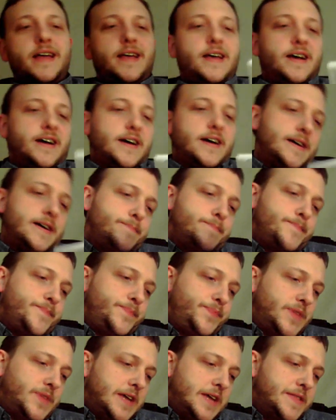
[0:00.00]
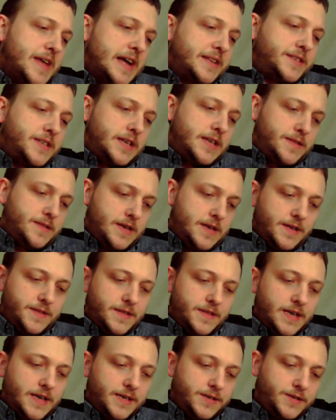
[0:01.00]
And that's in
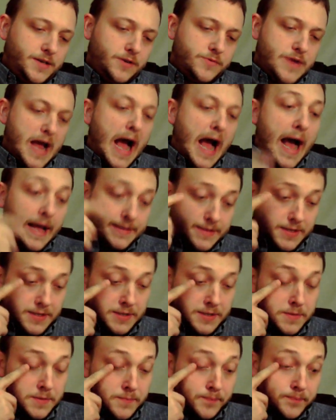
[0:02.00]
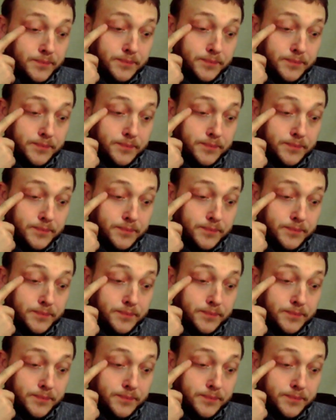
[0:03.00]
the do nots.